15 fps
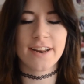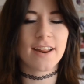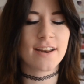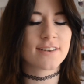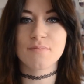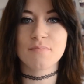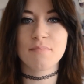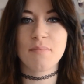
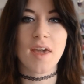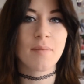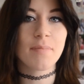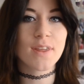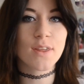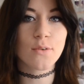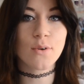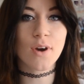and
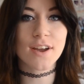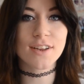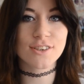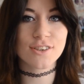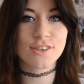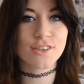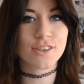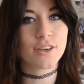maybe you guys
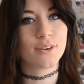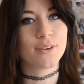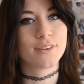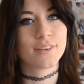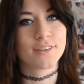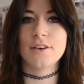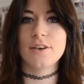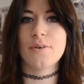should too.
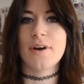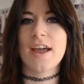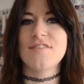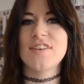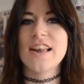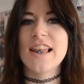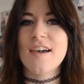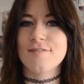Now I have
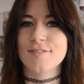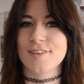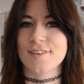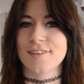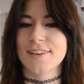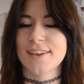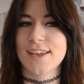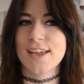11.